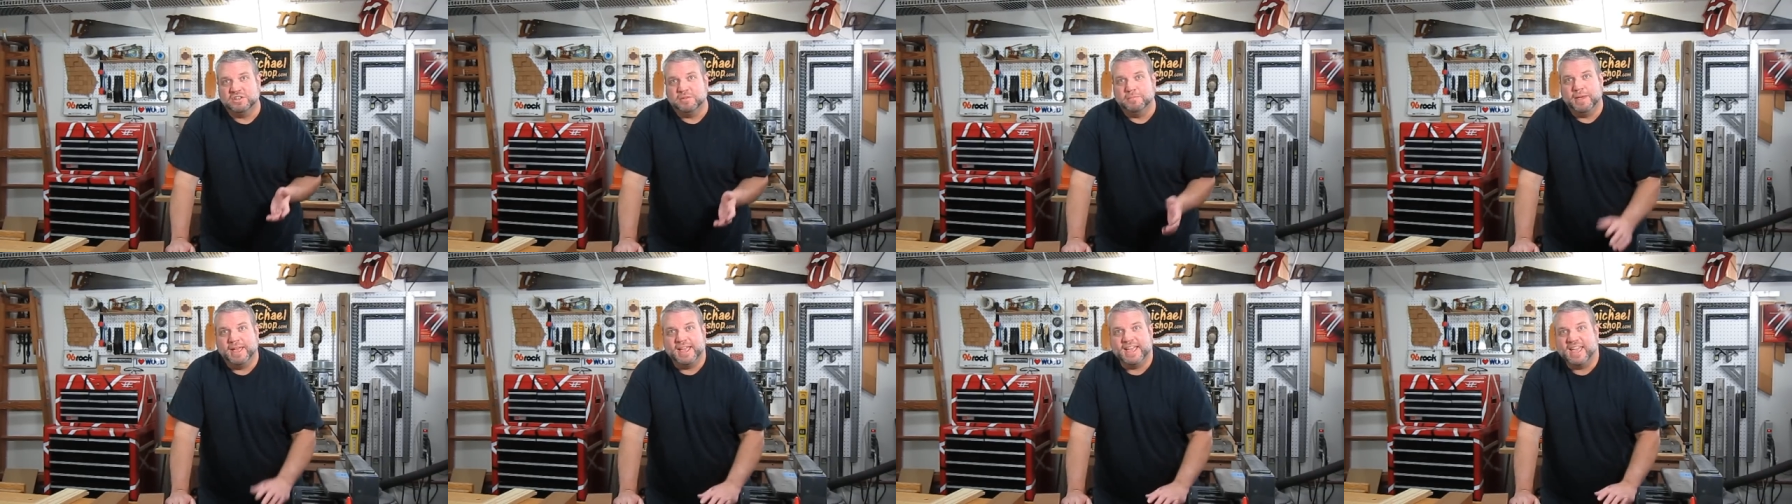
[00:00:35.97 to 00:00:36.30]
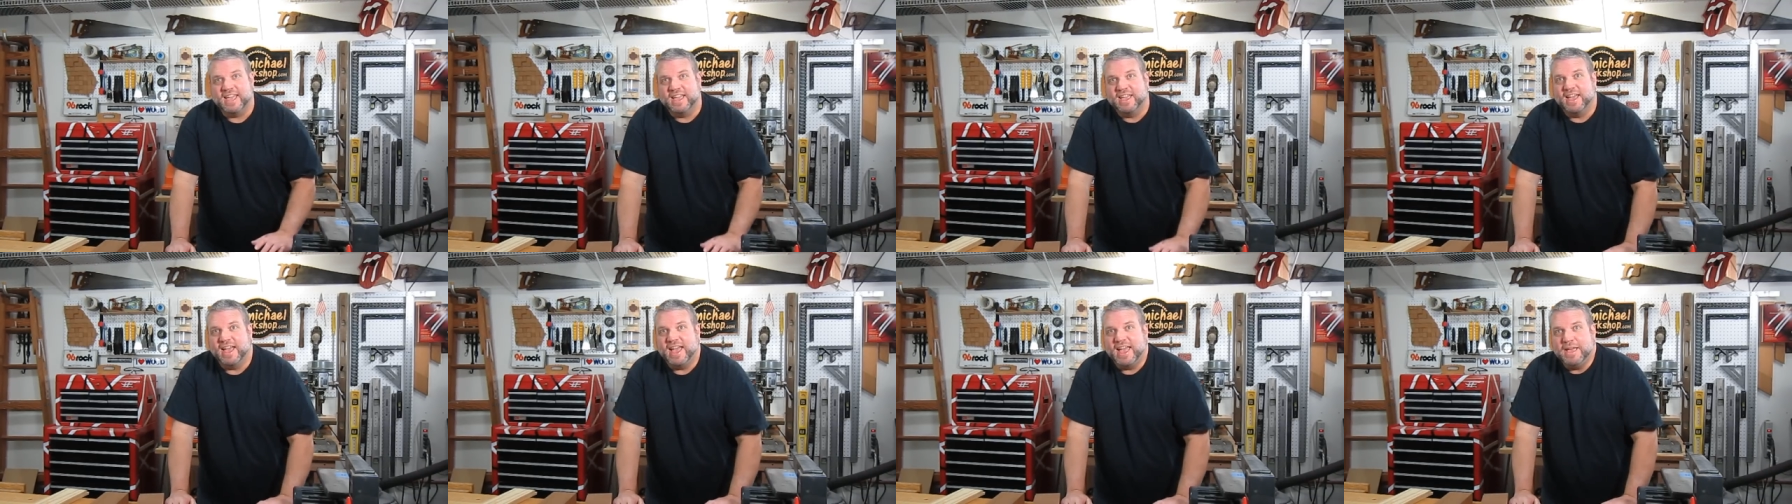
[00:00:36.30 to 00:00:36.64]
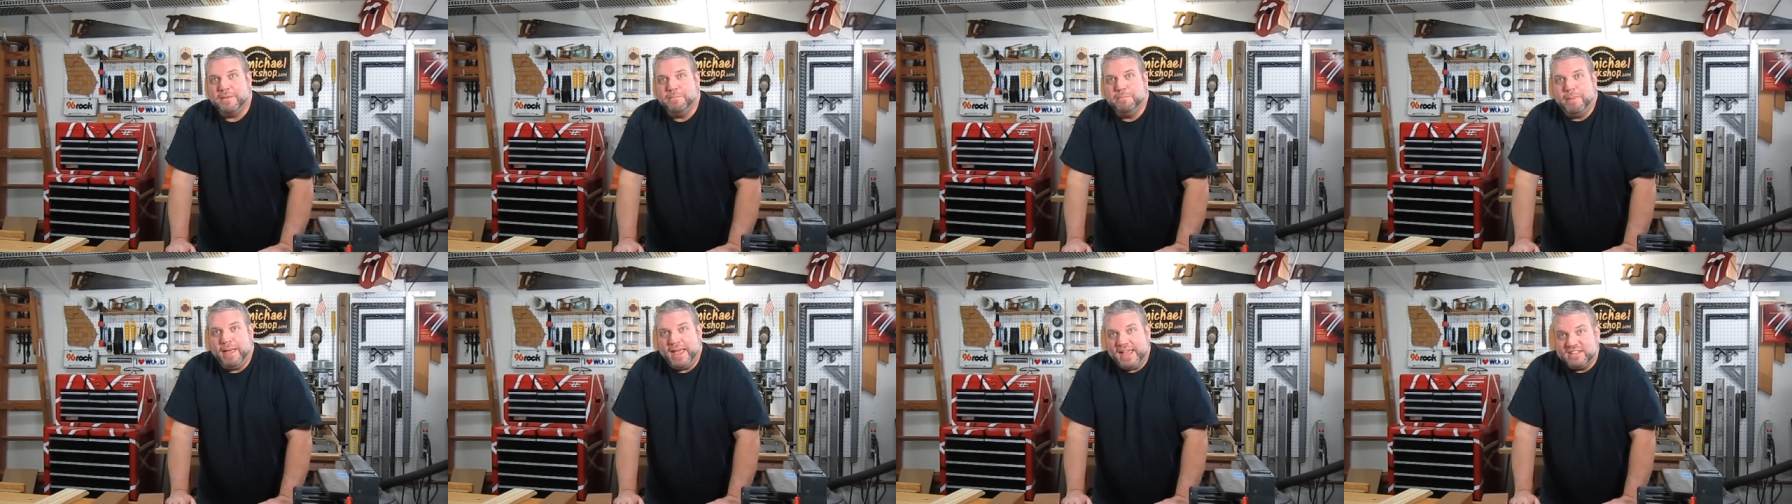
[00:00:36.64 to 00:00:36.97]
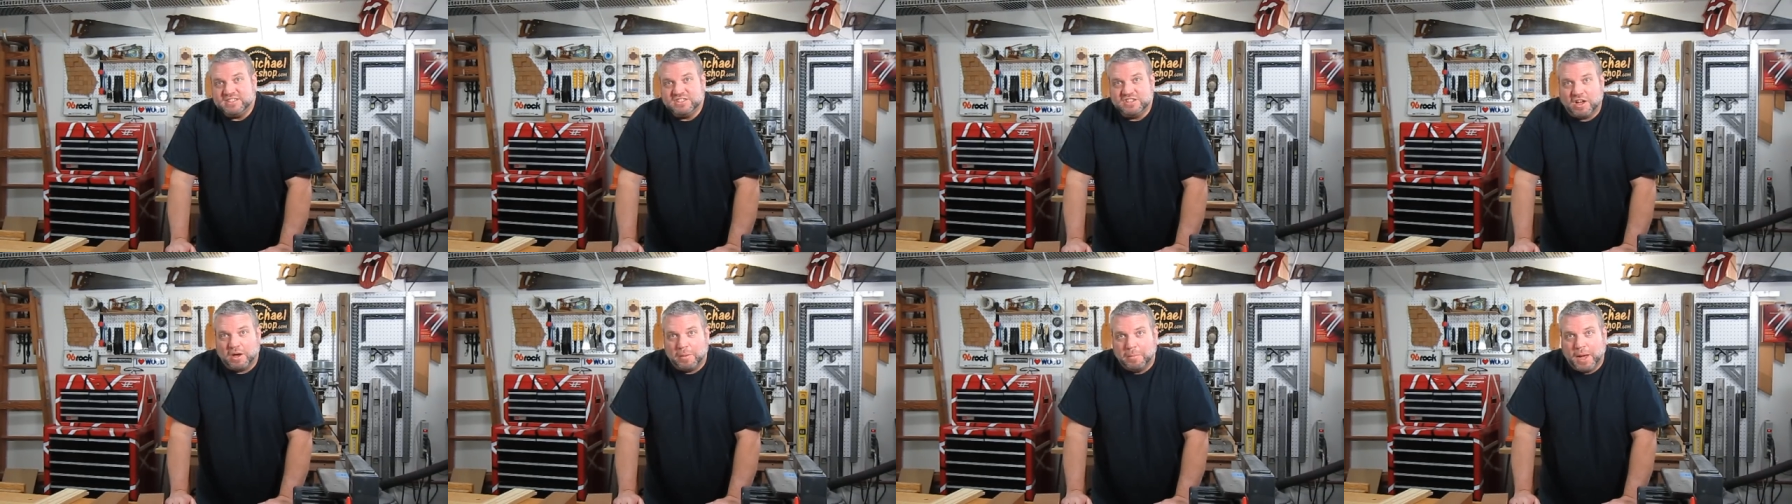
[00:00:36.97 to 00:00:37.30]
to making a
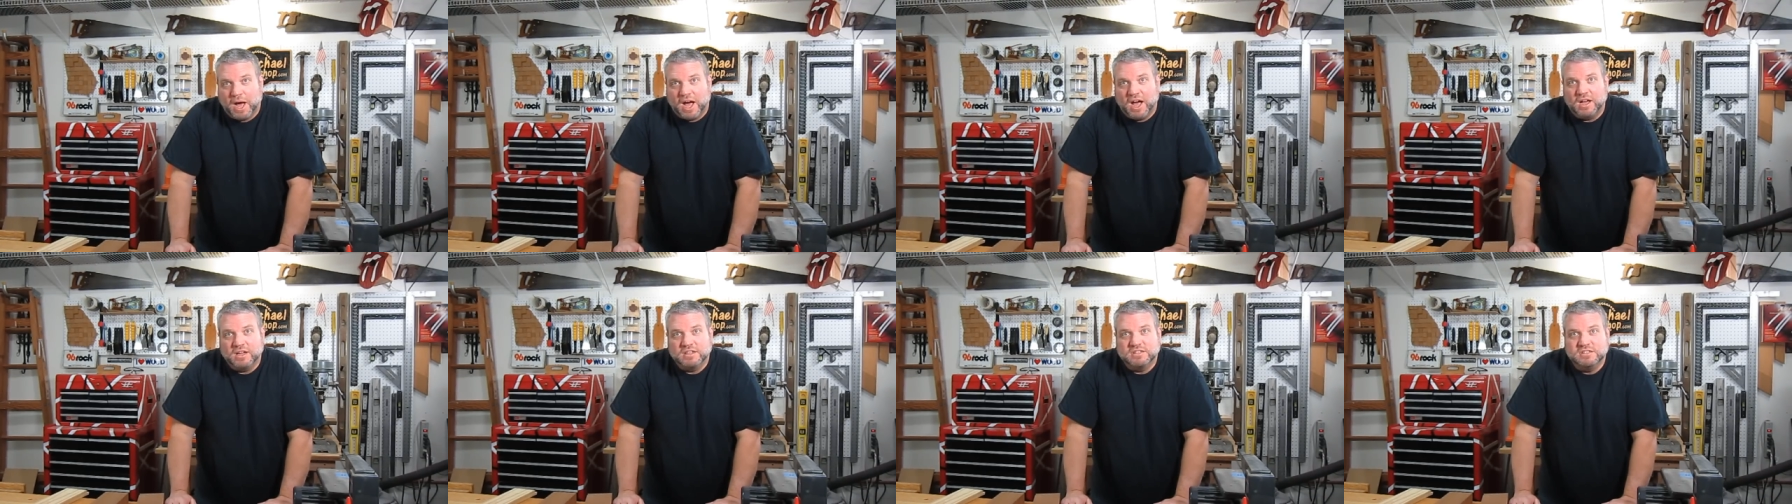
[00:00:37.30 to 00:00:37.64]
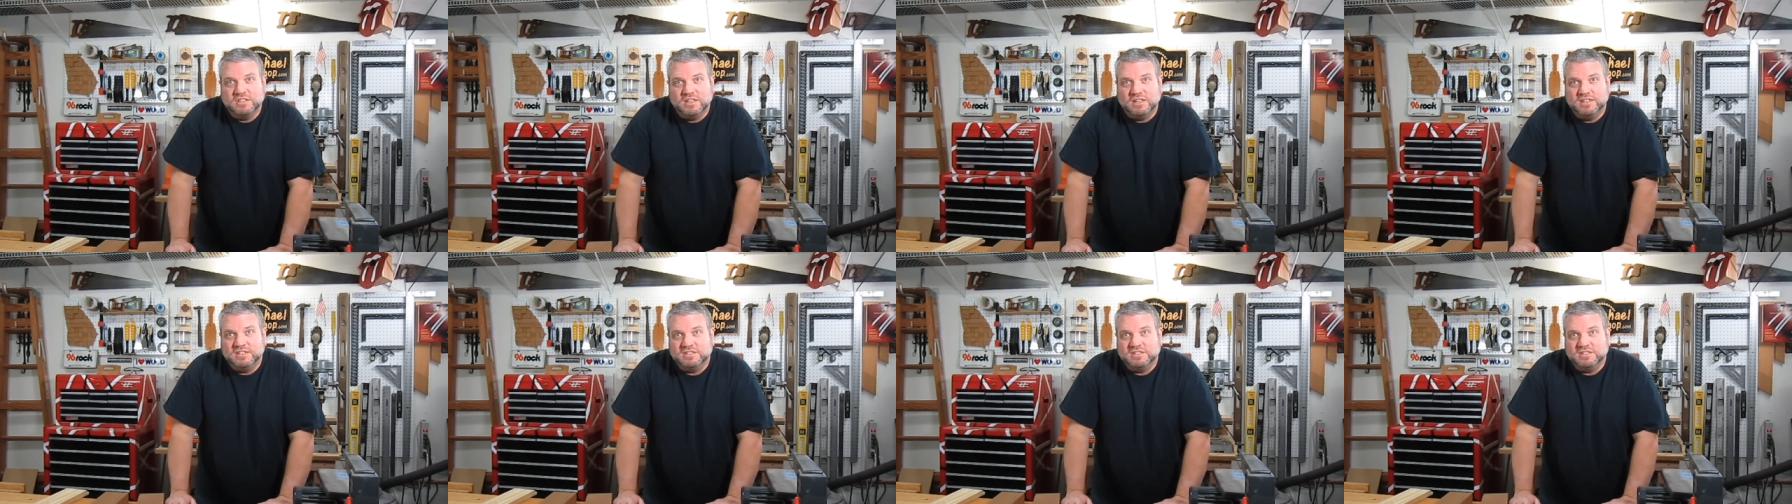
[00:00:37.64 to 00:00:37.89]
bandsaw box,